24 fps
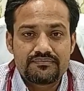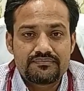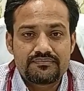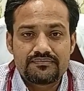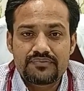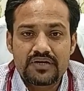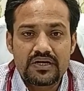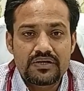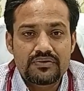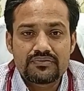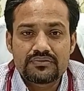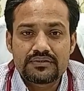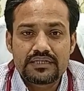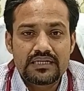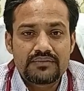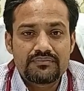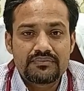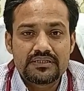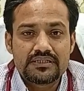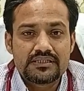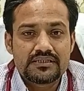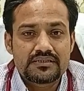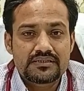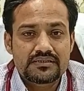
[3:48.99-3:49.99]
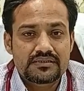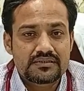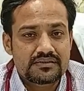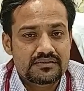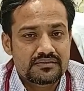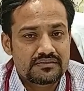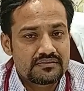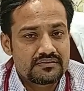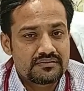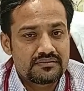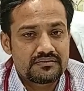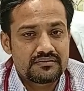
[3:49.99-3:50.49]
5 to 10 minutes
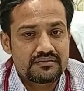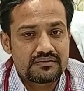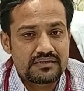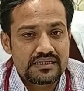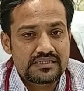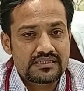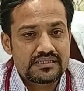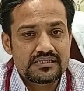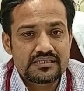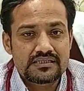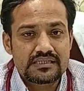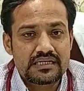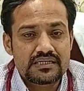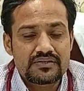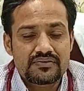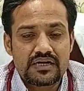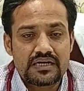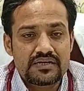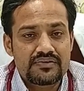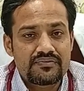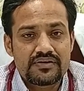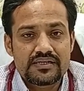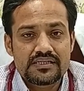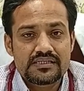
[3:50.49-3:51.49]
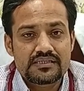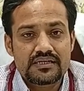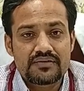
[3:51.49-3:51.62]
rest is advised.